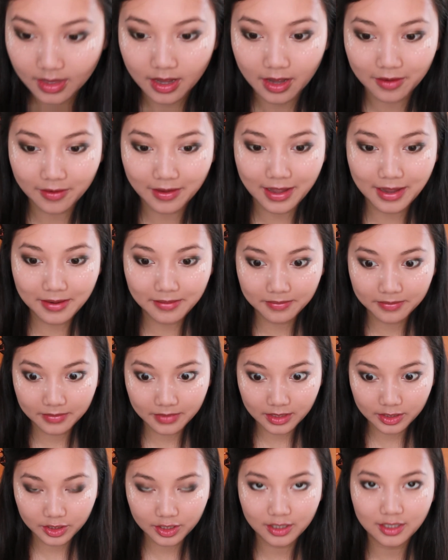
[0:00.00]
Okay,
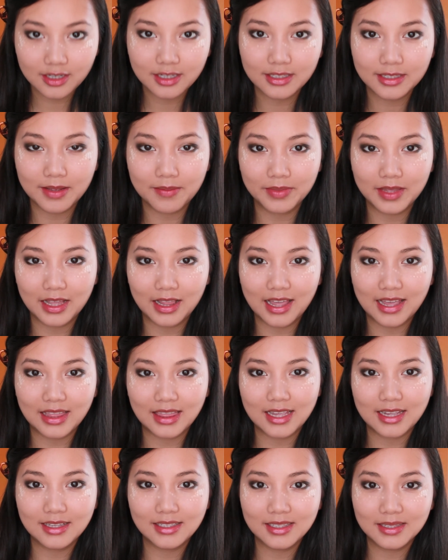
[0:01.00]
it should look something like
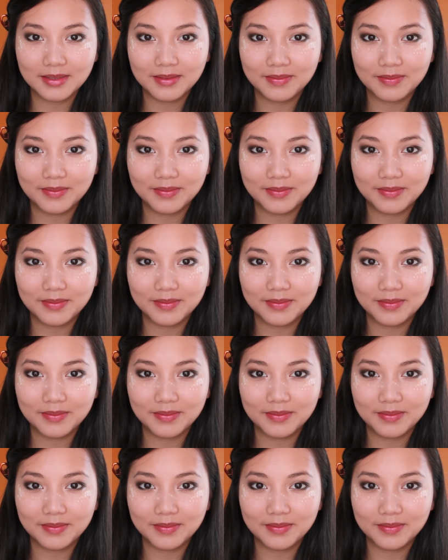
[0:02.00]
this.